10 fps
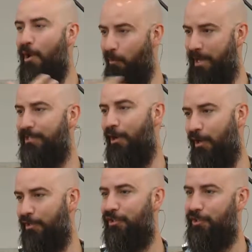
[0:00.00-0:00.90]
went
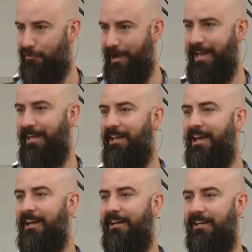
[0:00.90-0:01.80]
on strike
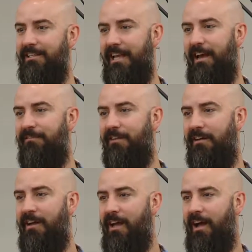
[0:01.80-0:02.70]
because
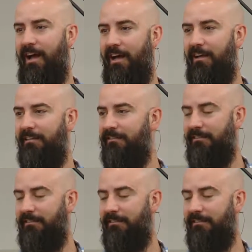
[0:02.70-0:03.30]
after uh,